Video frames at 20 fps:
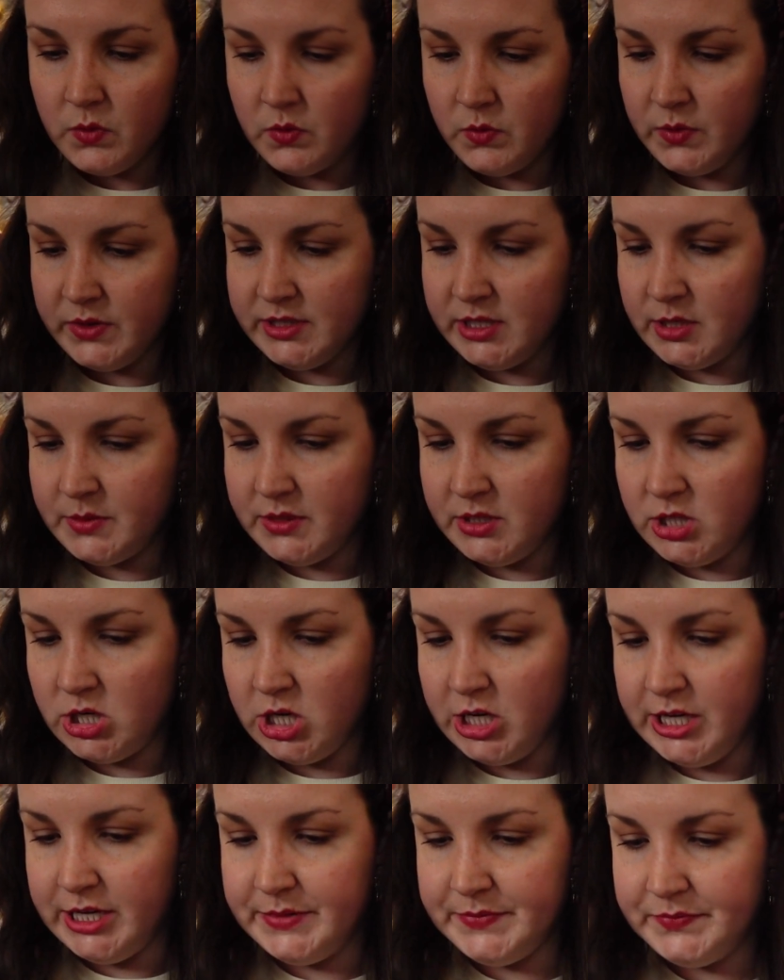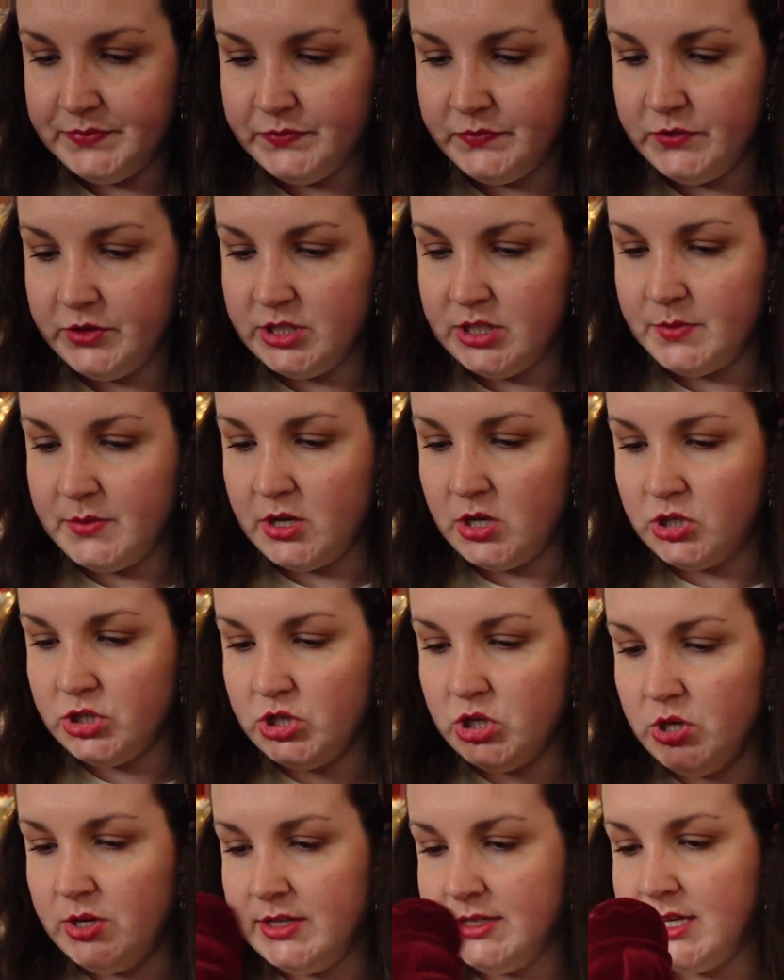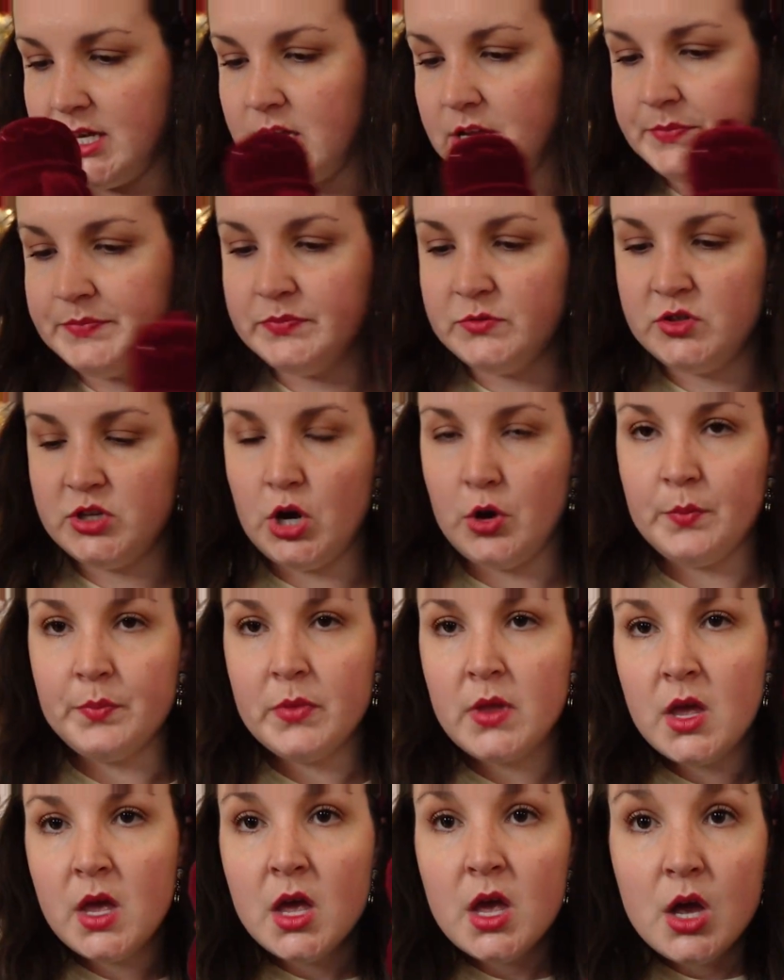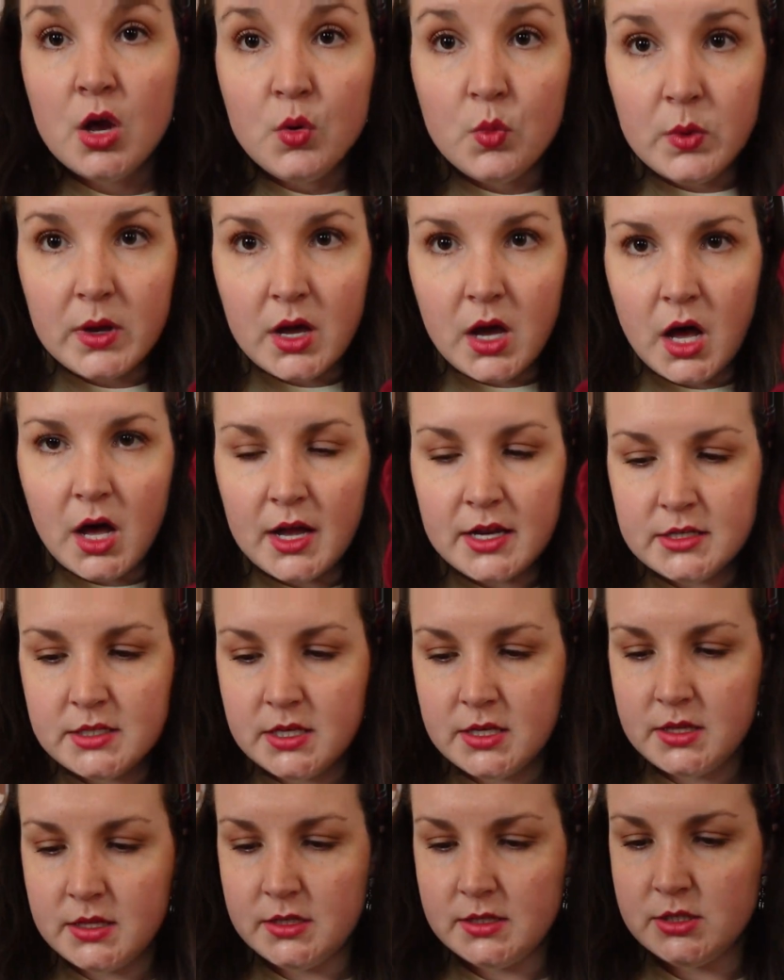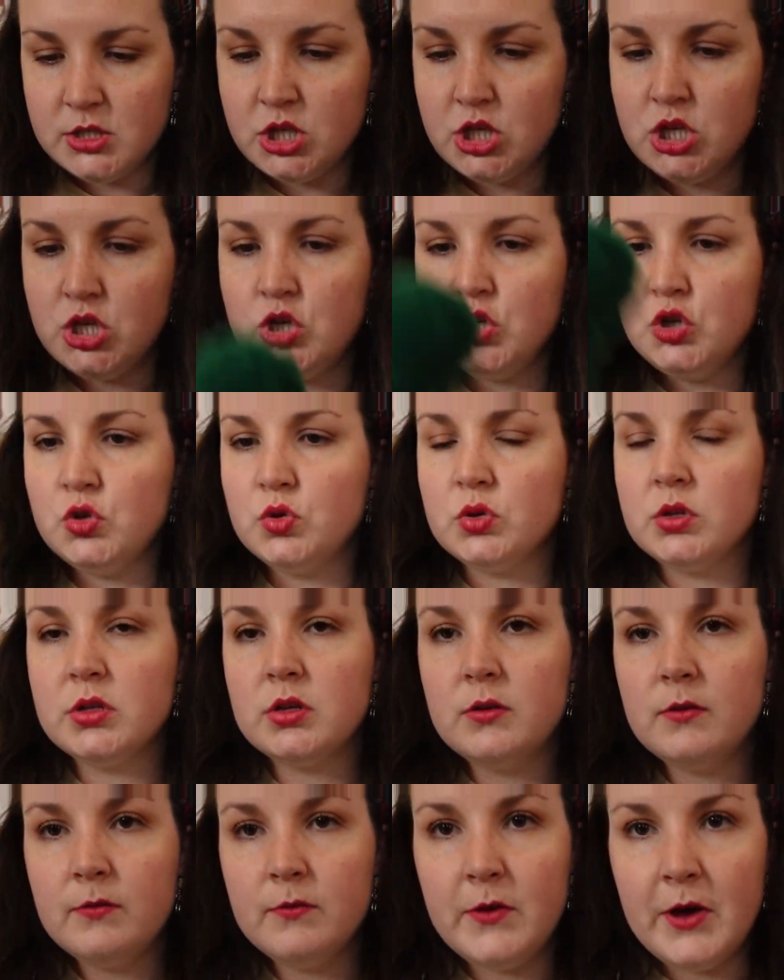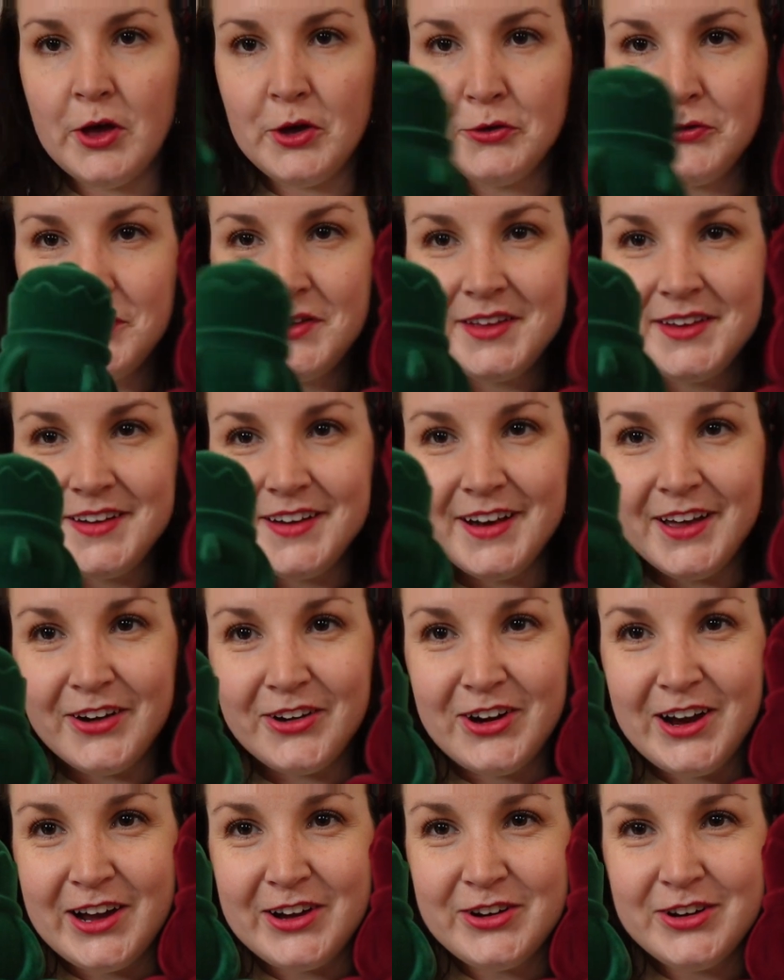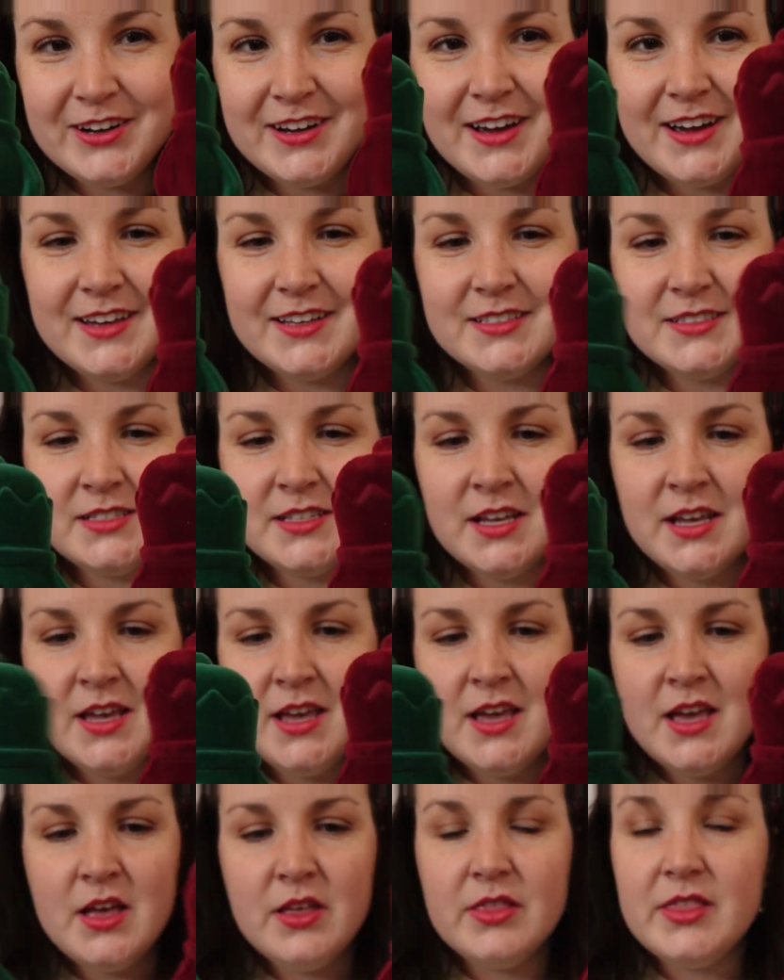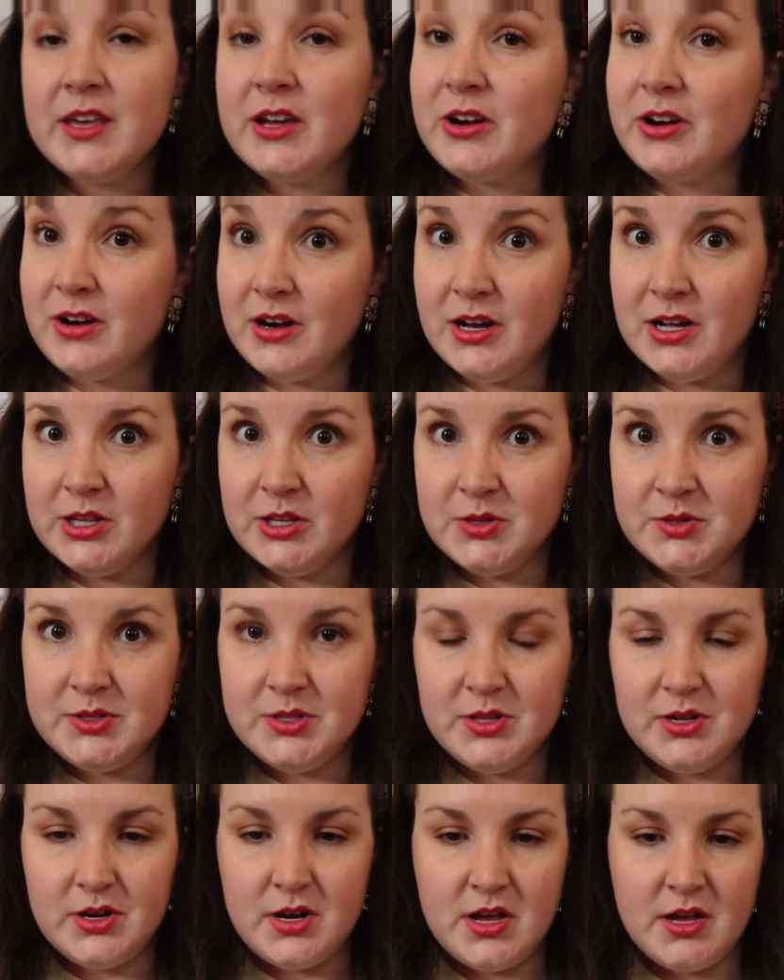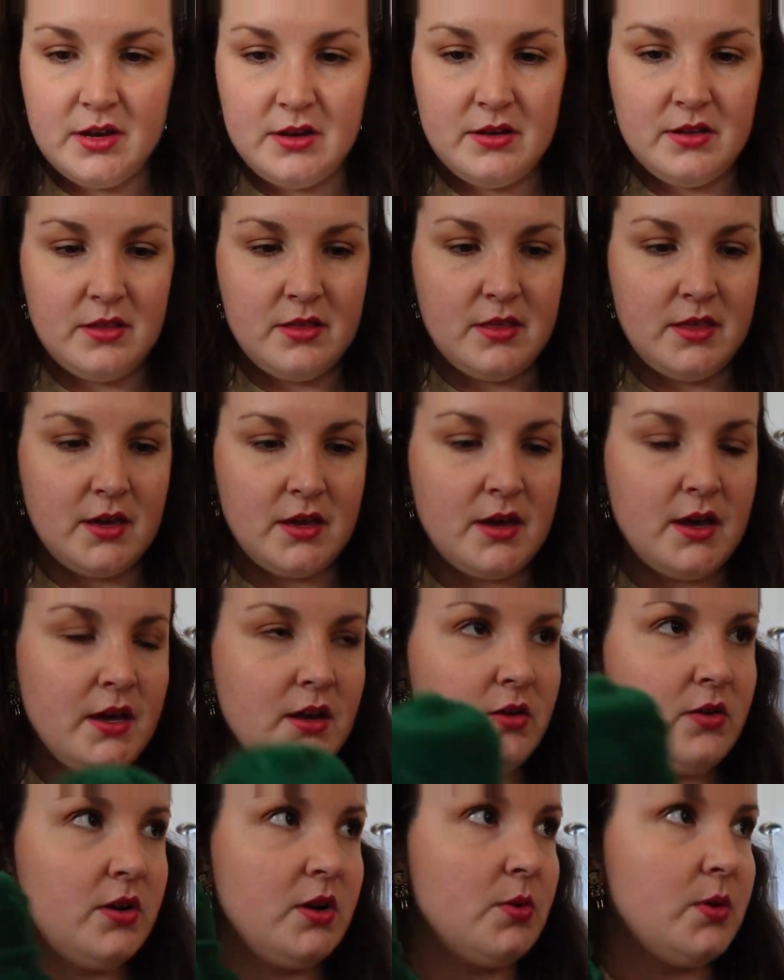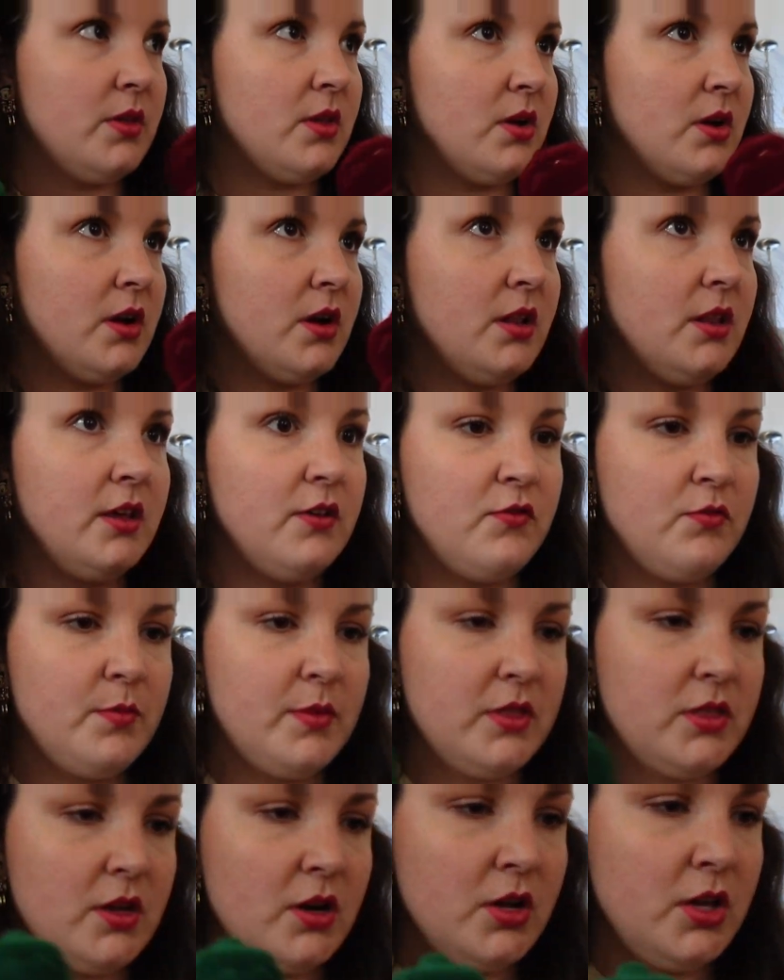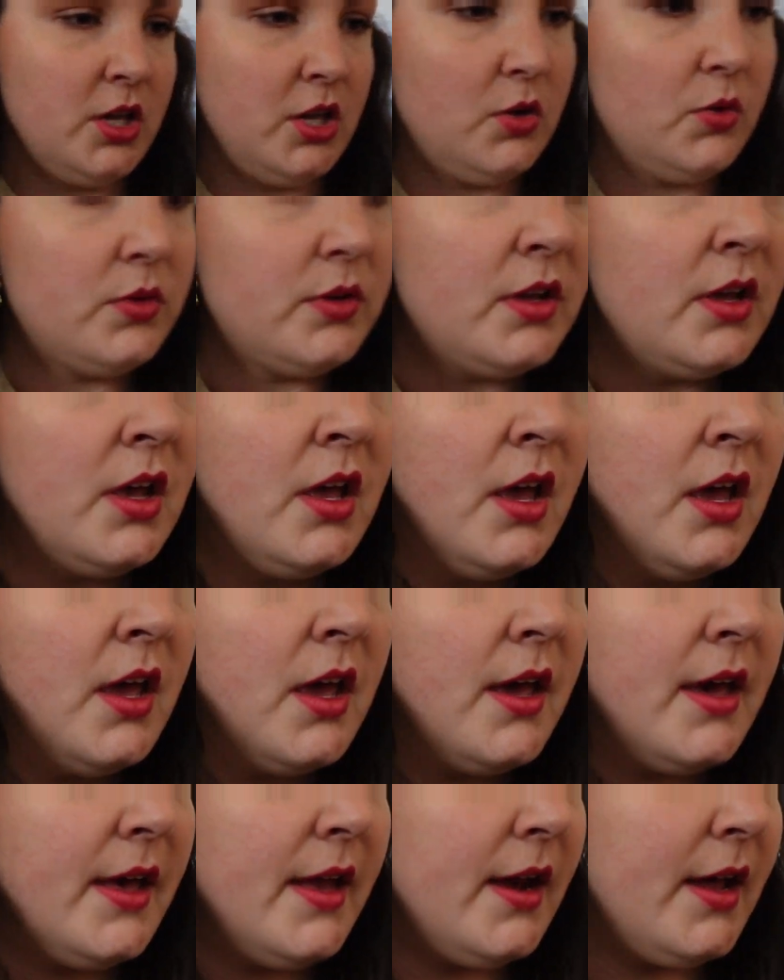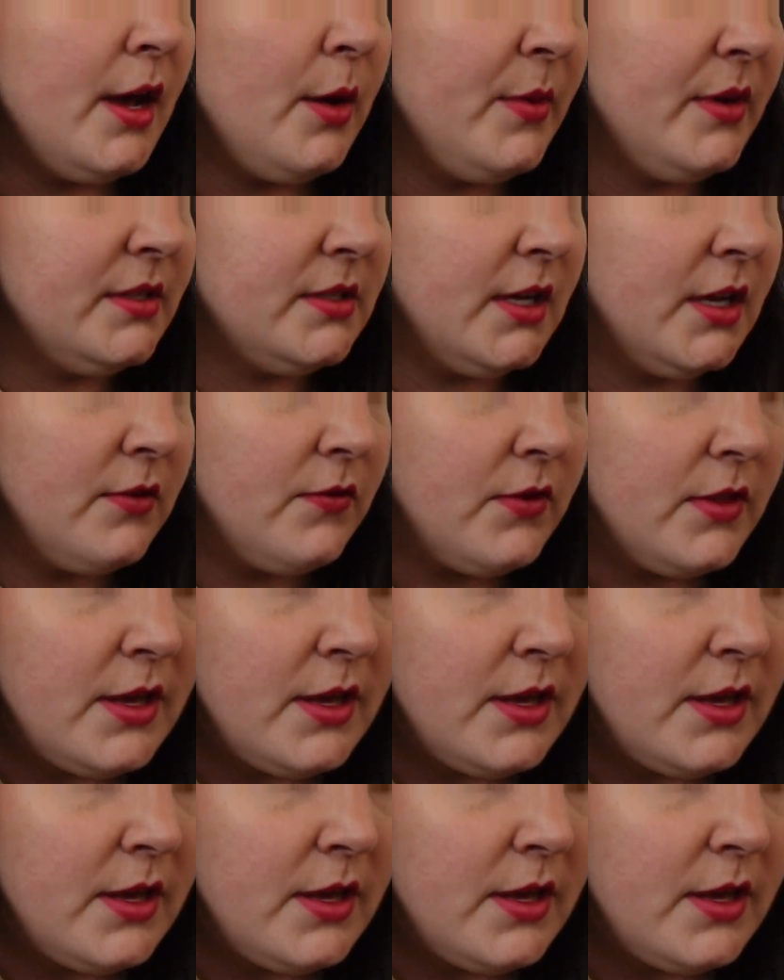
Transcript: We stopped at Target for something I'll show you in a second. So we got these cute little velvet Nutcracker guys. They are hollow, so they're not thick. I don't know where they're gonna live, but they're cute and I'm excited for